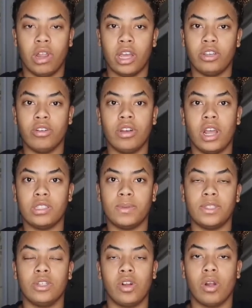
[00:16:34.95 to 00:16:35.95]
Like, you're not
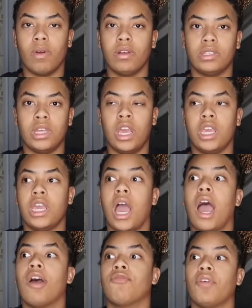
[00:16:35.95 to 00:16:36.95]
supposed to go around saying, yeah,
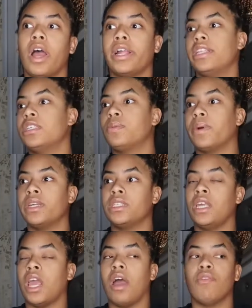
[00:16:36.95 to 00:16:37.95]
I find this
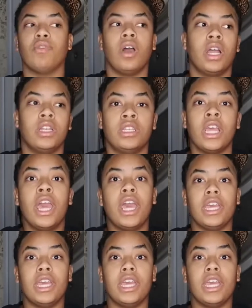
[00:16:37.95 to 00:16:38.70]
person, I find this,